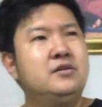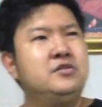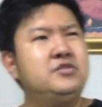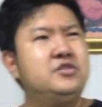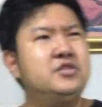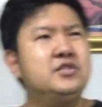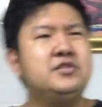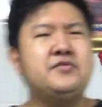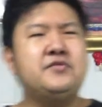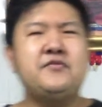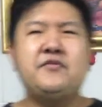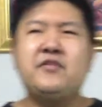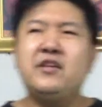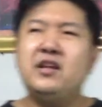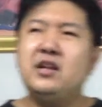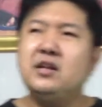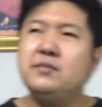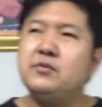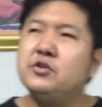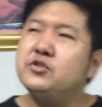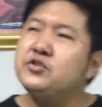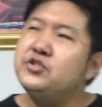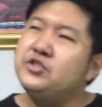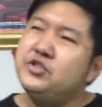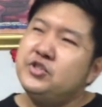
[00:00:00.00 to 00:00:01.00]
Just
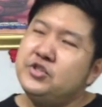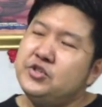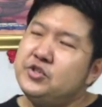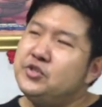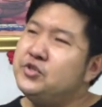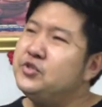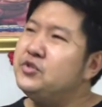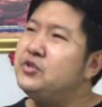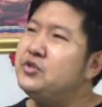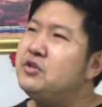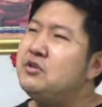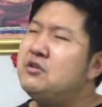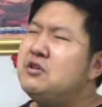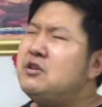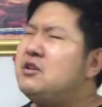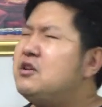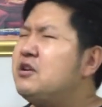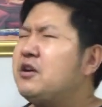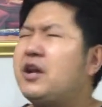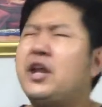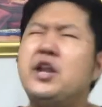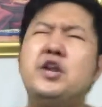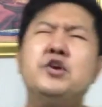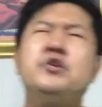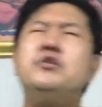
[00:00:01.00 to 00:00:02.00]
Thunderbolt 2
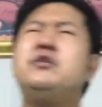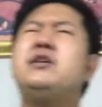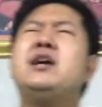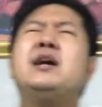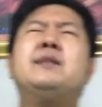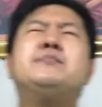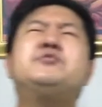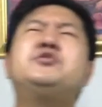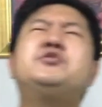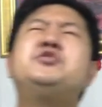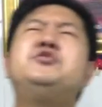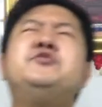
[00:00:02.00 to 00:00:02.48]
can hook up